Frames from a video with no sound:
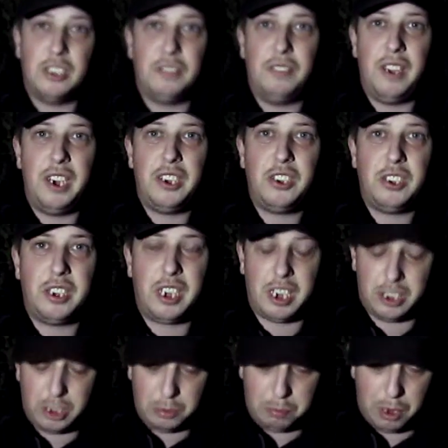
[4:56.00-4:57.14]
fish, it
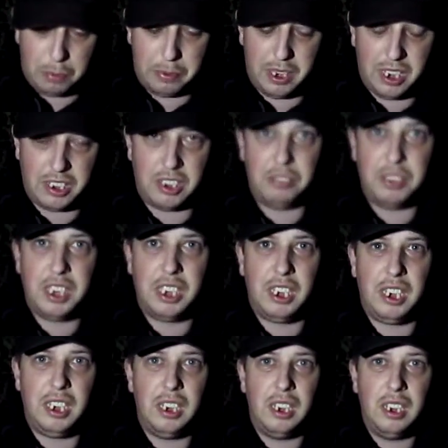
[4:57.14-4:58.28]
catches barbel, as you've
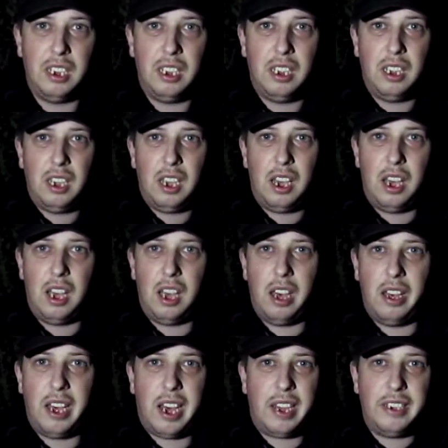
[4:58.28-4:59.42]
seen,
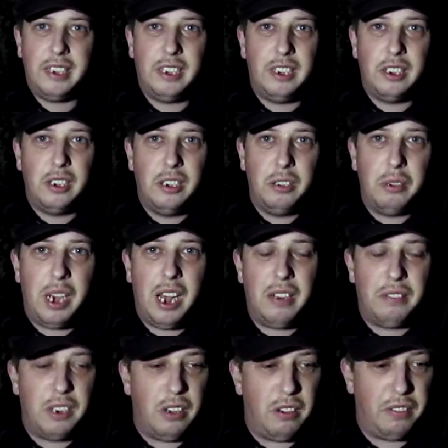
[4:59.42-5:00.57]
and you can do a hell of
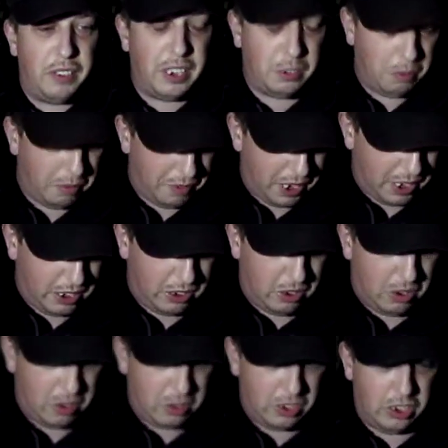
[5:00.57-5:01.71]
a lot of things with it. It's
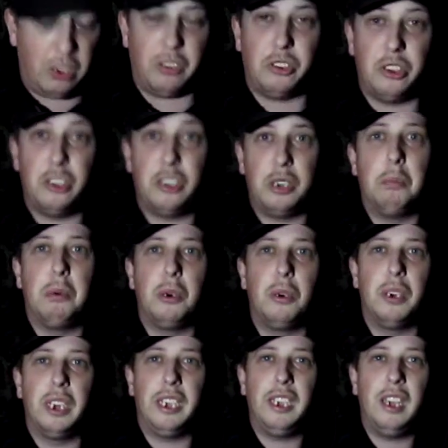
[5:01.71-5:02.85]
not just the
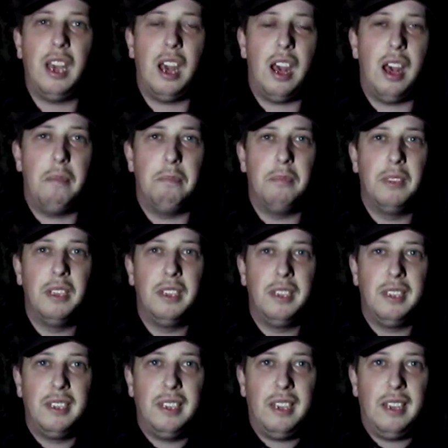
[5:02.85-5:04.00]
boilie.
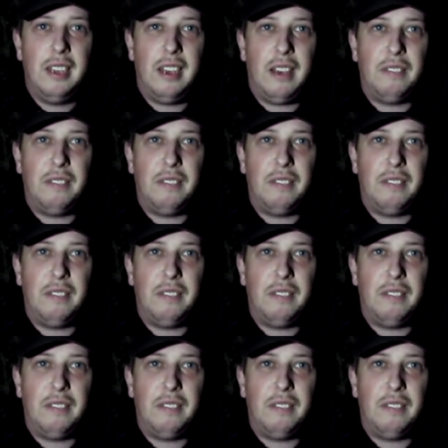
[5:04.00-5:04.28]
I